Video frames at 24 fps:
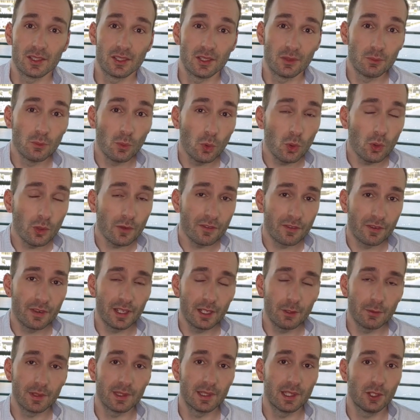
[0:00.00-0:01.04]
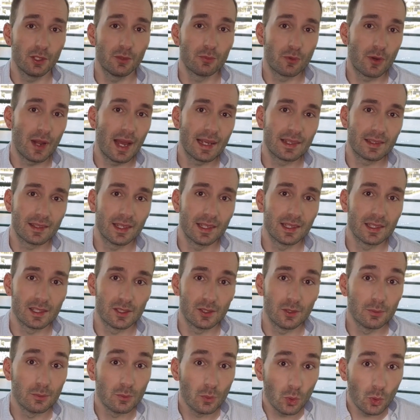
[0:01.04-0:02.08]
the more frequently you practice,
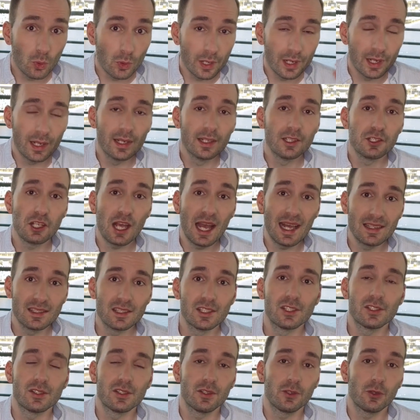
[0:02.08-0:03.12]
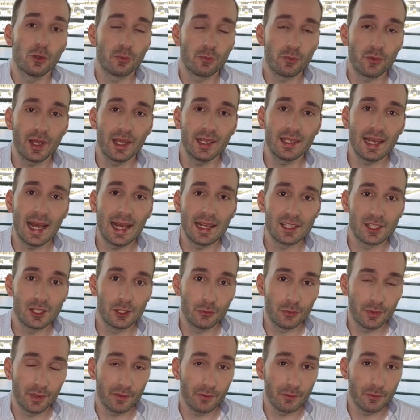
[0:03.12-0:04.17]
the more chance your brain has
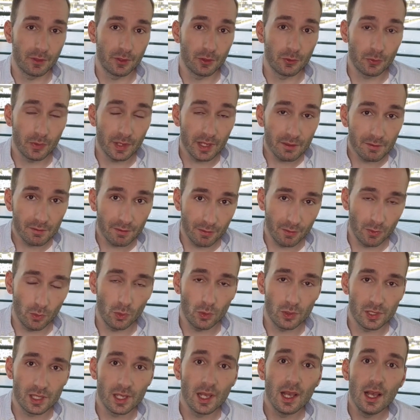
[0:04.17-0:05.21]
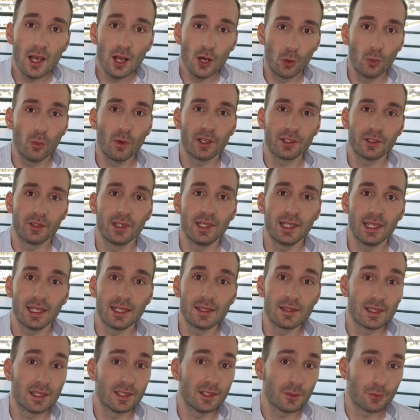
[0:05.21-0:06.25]
to reinforce what you
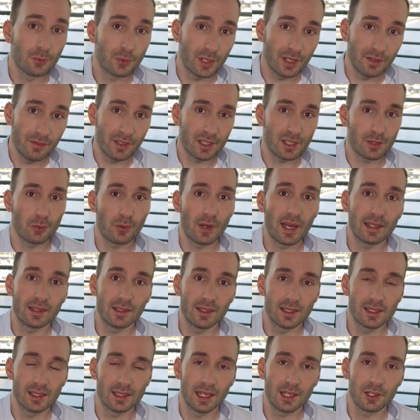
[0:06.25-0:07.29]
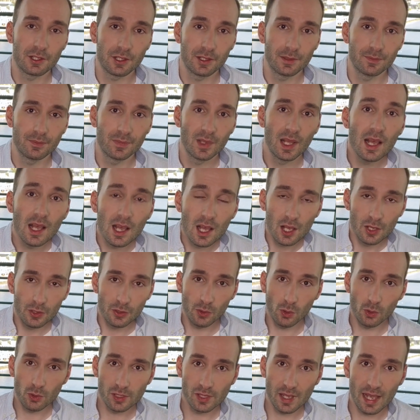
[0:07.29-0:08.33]
learned in the previous practice session.
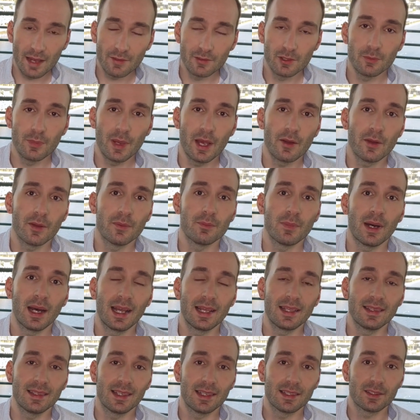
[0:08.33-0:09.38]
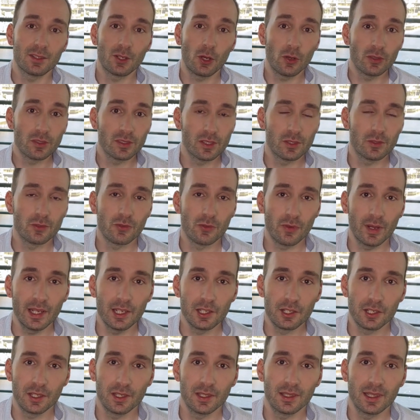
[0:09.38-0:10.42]
You also have to bear in mind that
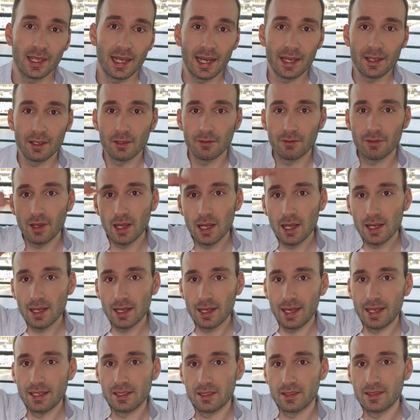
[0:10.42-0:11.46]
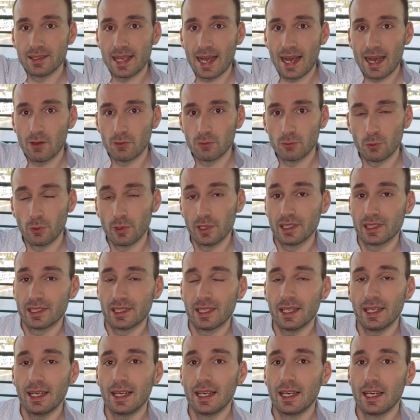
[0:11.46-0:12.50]
concentration kind of is a downward
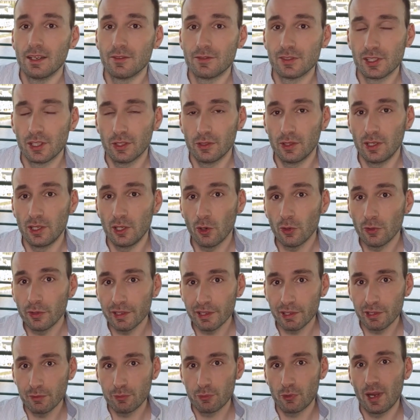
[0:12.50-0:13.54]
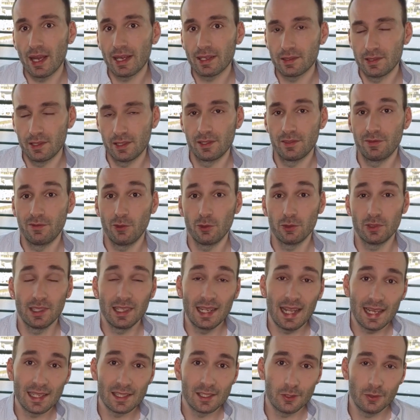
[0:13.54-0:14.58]
curve. So the longer you practice for, the
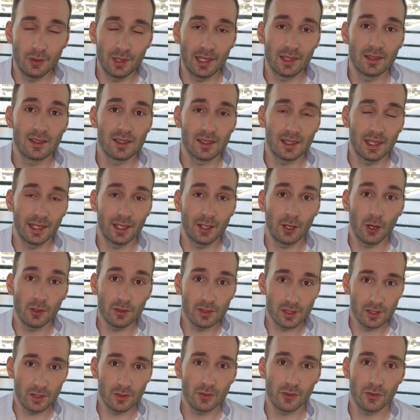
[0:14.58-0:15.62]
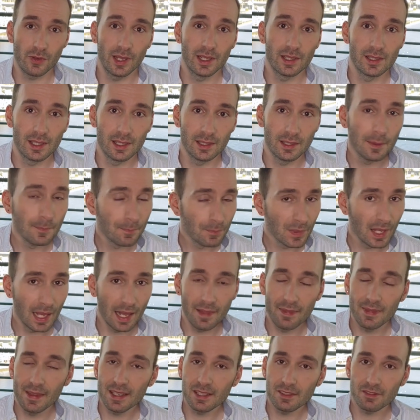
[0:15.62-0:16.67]
less you can stay concentrated.
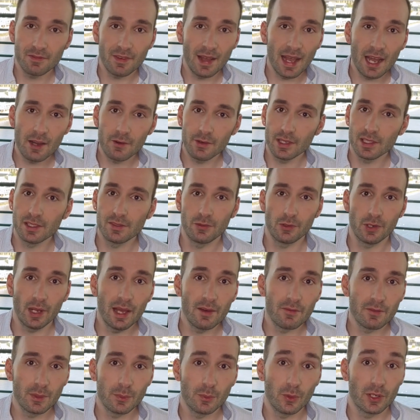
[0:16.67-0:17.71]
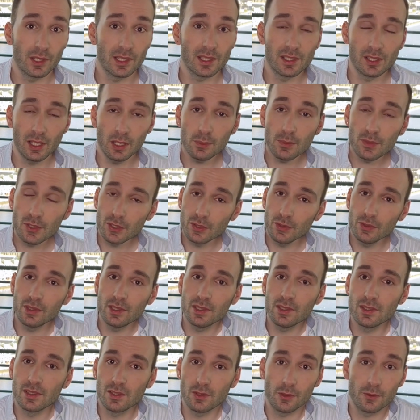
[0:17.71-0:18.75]
And this varies for everybody. Some
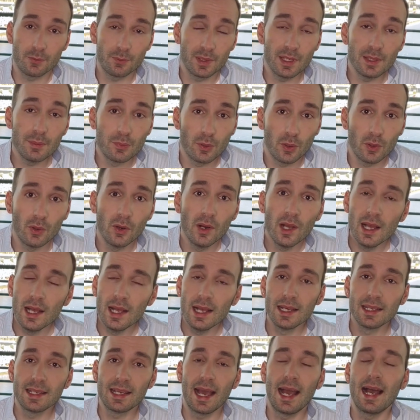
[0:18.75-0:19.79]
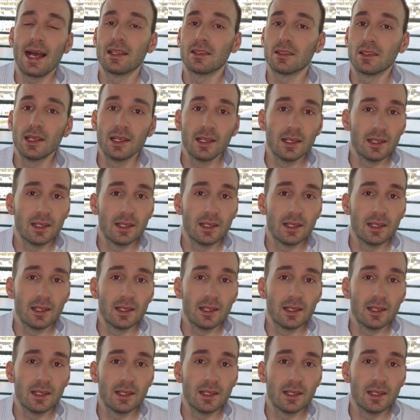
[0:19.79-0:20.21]
students or people can